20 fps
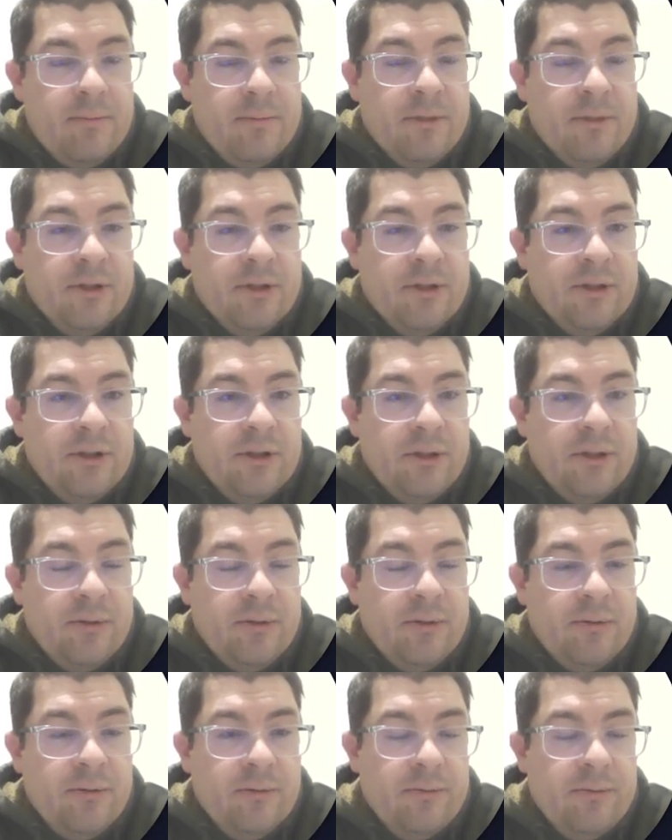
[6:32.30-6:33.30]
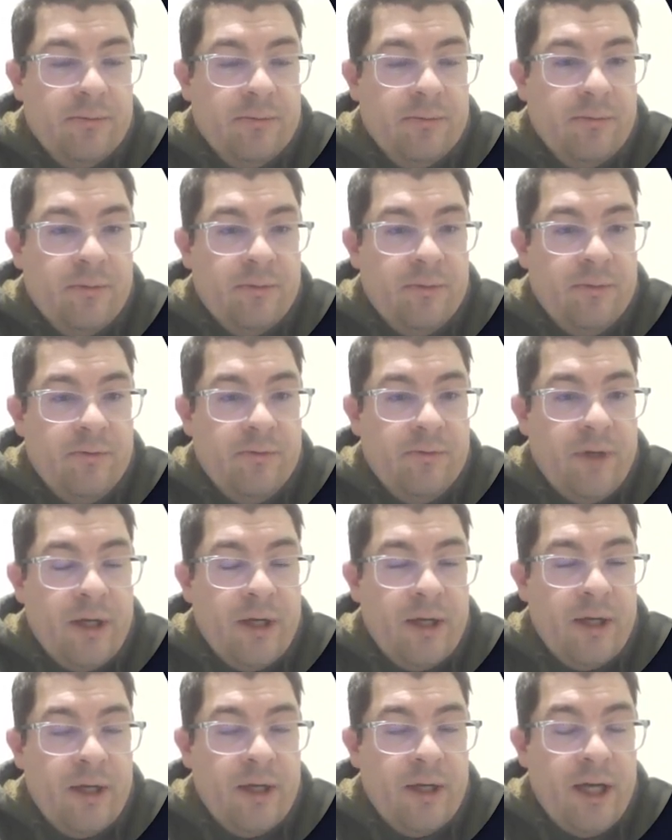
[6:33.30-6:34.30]
So
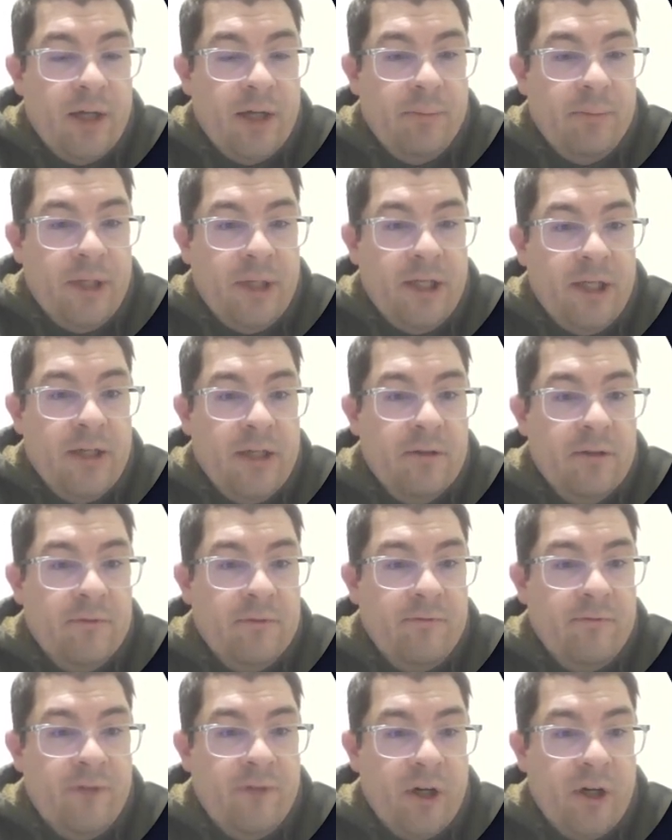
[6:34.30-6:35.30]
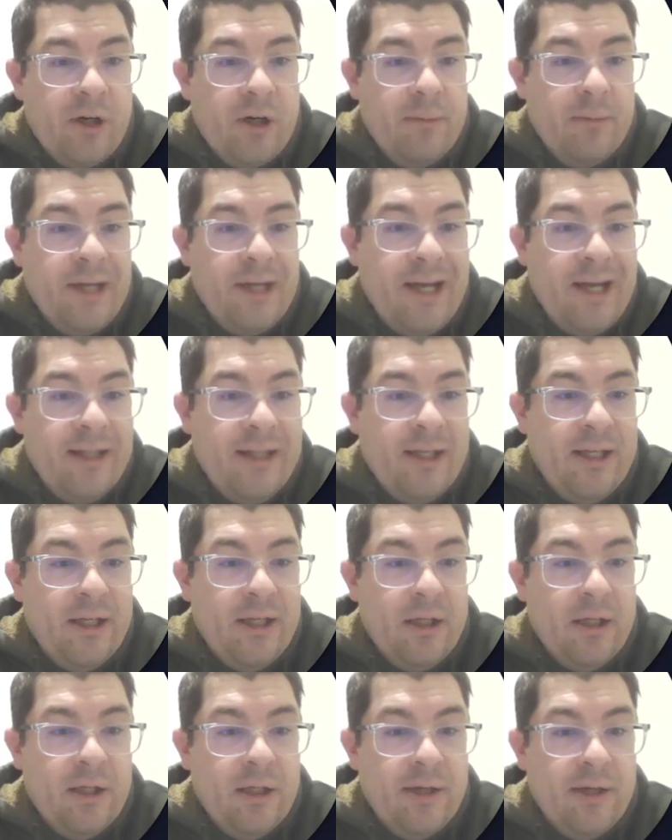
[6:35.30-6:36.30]
LP, farm, and
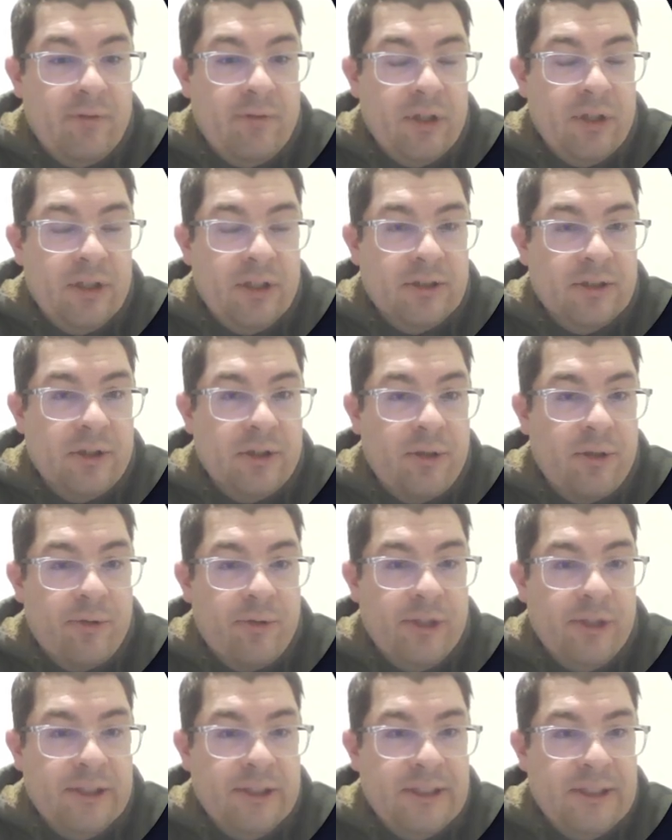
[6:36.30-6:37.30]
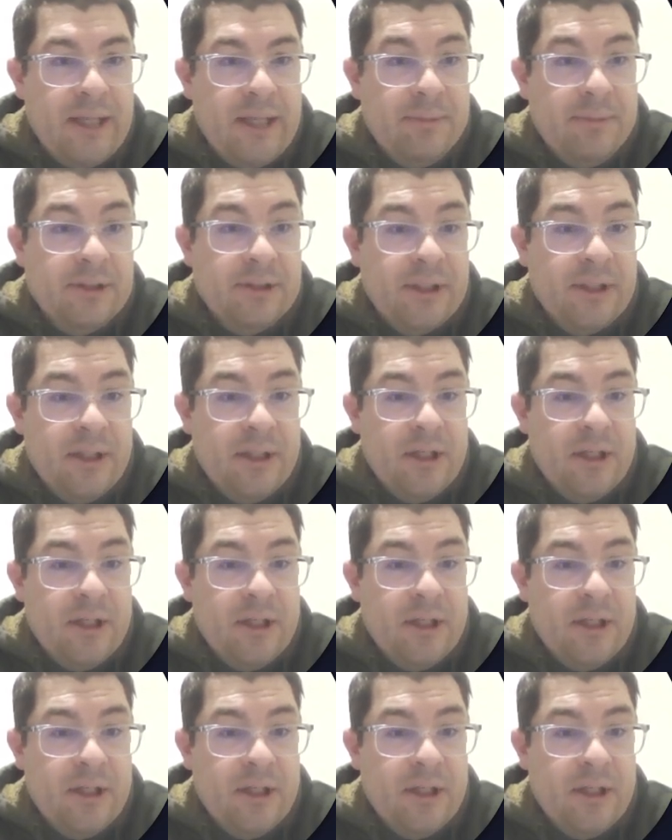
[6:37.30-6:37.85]
then governance, 3 steps.